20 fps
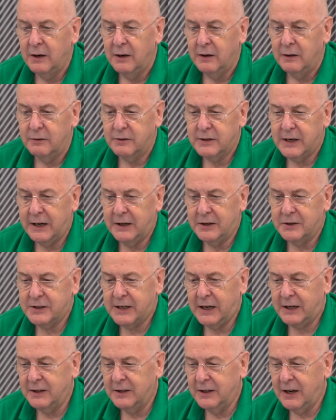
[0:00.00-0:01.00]
you take a
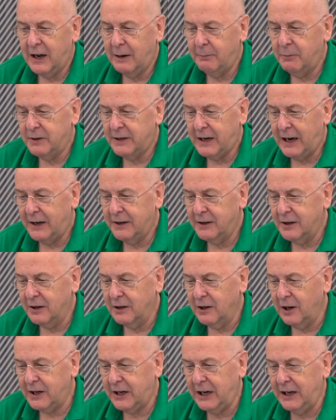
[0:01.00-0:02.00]
second diamond, and
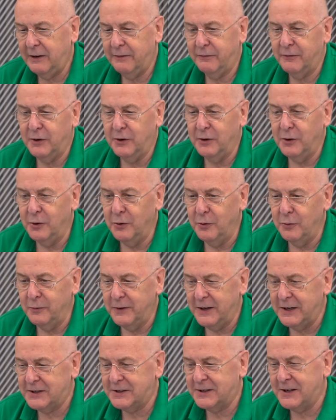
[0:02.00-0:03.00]
unluckily for you,
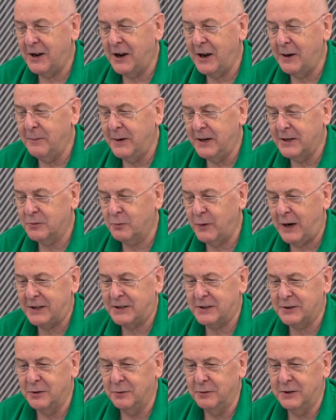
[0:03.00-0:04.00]
this time it's
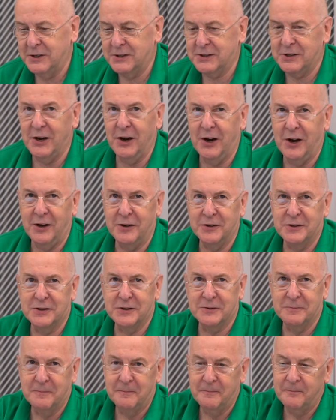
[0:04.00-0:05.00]
West who
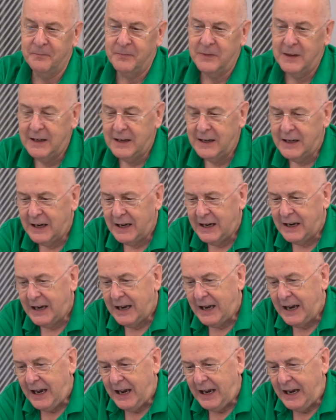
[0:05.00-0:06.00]
discards.
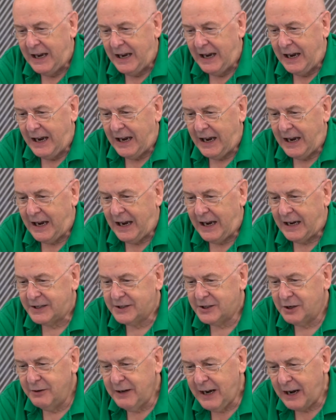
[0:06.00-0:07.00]

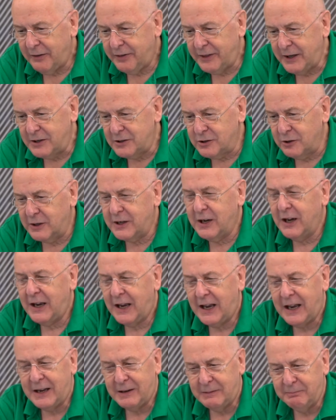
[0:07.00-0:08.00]
So now things look
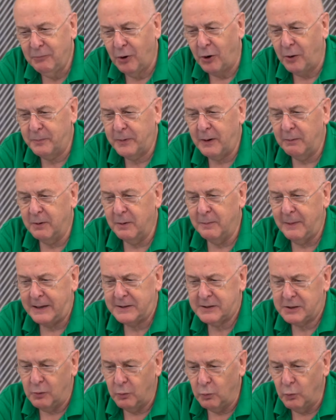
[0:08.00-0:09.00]
more
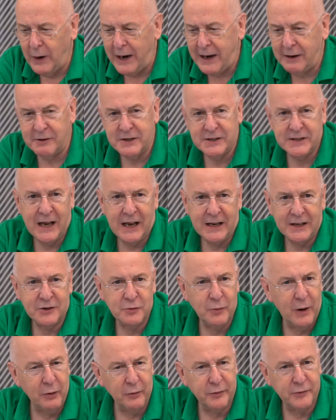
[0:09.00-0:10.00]
problematical. Where is that
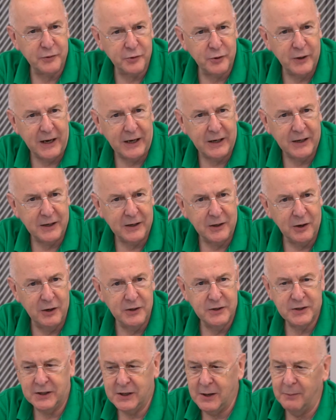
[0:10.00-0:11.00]
12th trick going
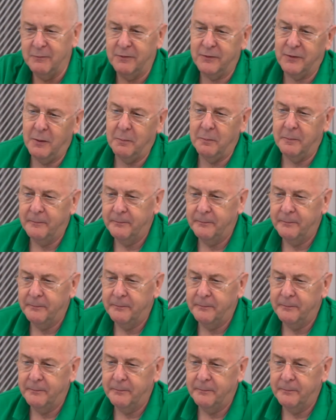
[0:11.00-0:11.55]
to come from?